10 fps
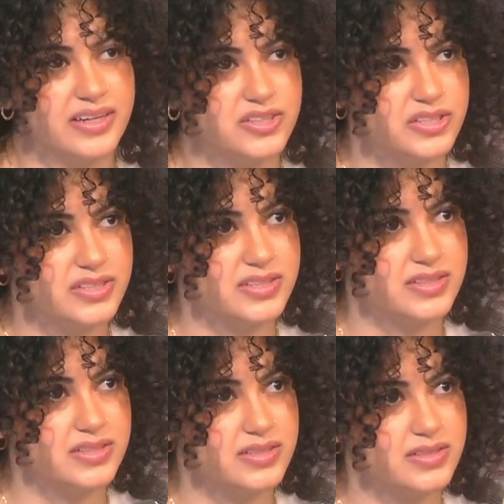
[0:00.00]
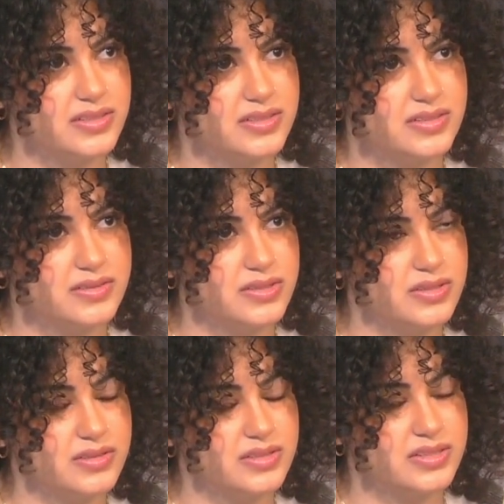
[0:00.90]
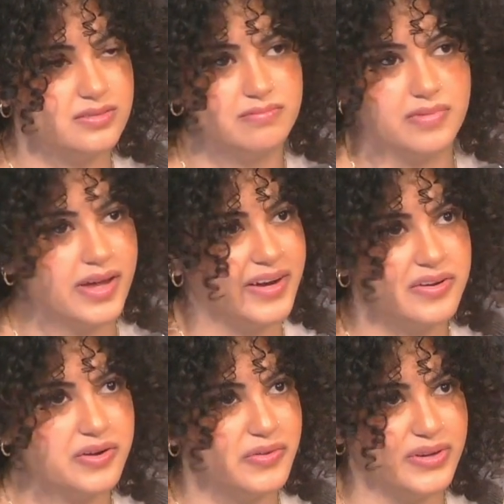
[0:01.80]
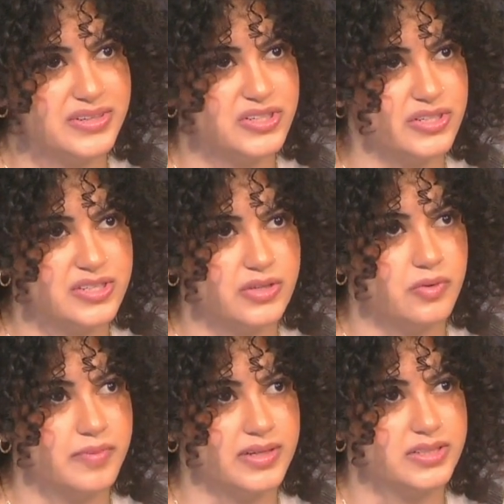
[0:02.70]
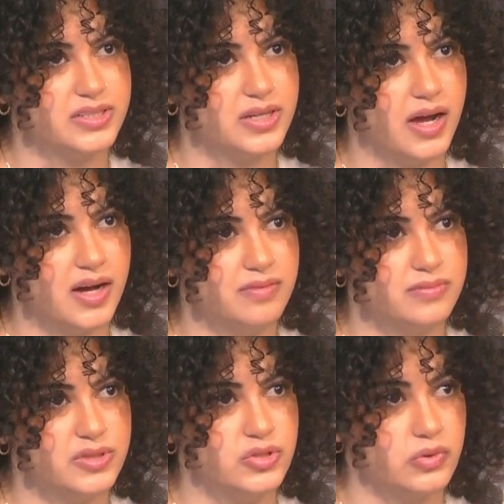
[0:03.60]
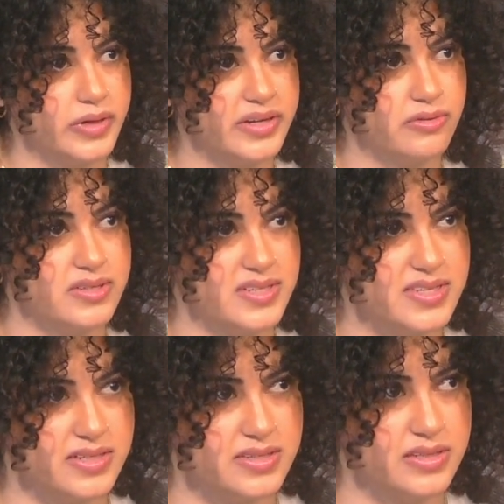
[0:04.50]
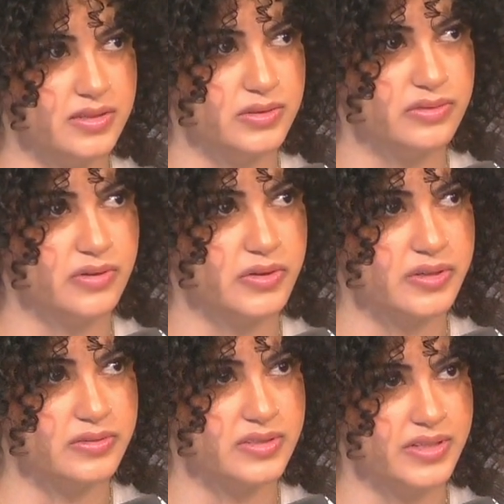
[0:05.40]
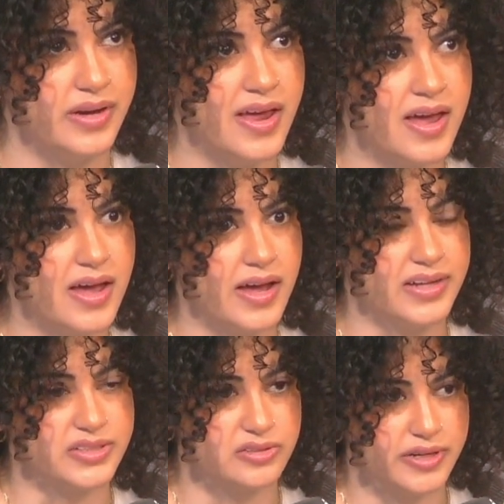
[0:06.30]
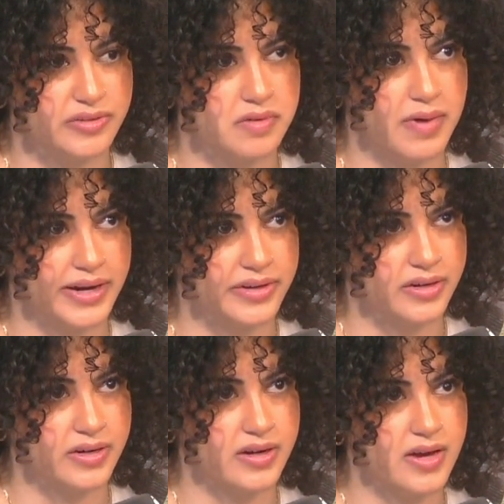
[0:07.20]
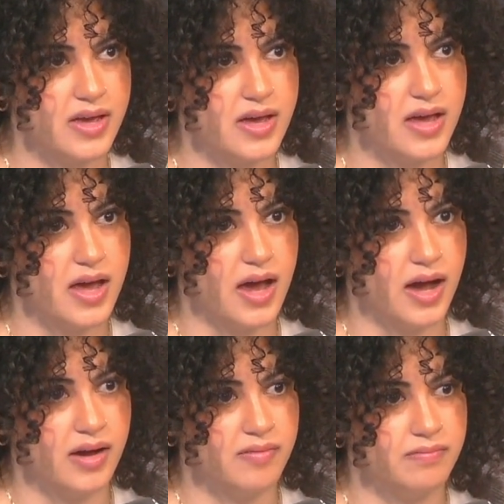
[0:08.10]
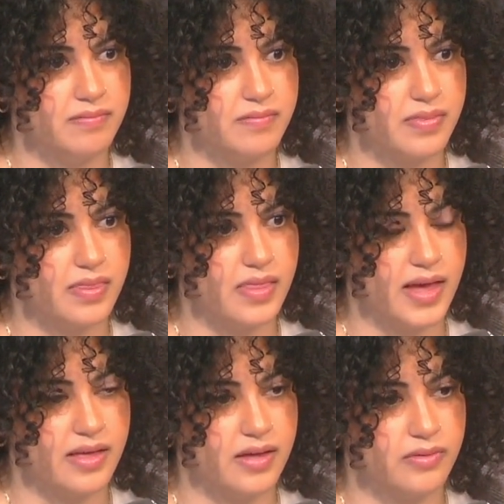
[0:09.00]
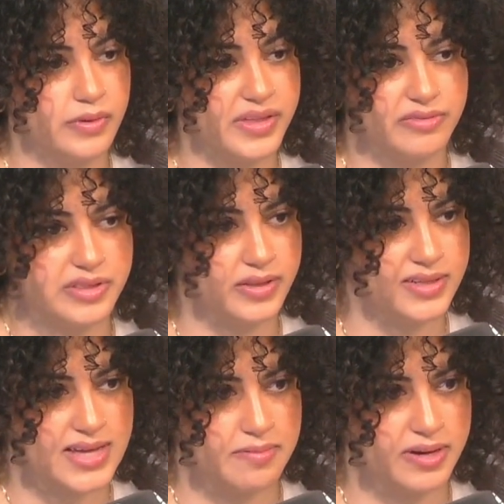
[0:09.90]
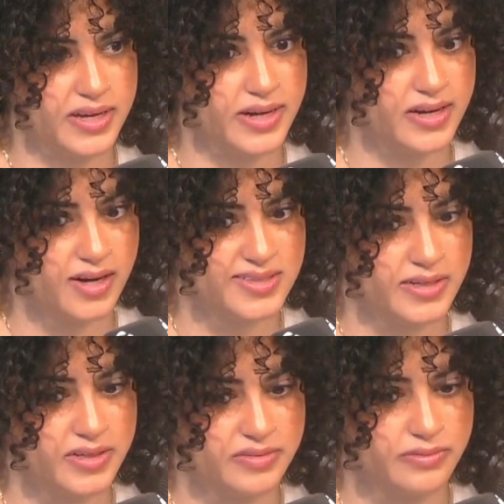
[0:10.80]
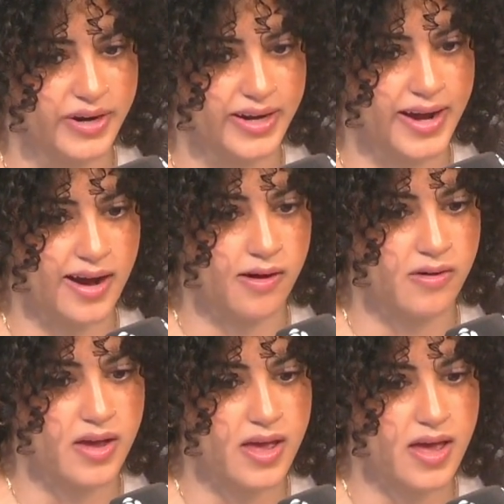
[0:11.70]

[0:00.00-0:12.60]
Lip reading: just, I don't know, there's just so much joy and resistance in those photos, and it's a great reminder with everything that's happening in Gaza right now